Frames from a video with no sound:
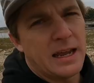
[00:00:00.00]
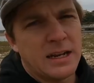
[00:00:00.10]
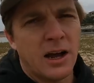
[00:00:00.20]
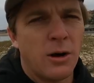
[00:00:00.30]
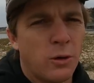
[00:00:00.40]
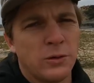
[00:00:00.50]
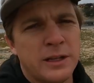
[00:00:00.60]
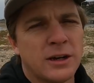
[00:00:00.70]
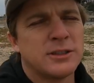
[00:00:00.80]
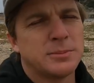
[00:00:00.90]
And not
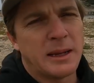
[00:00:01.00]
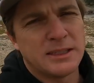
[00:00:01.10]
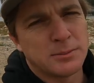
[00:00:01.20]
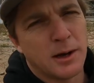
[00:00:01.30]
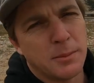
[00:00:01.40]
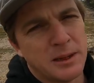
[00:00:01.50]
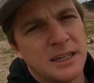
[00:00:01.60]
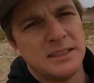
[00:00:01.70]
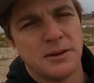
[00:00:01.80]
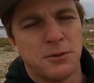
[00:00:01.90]
only are Space Mob
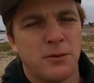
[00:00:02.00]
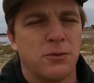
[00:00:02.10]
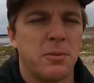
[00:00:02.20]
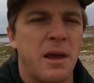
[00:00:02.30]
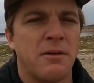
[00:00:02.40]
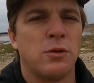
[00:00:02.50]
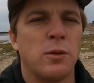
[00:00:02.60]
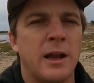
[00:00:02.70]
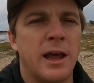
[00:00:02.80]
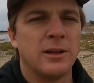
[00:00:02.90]
being different from
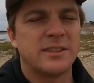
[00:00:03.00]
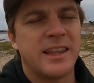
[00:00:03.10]
everyone else,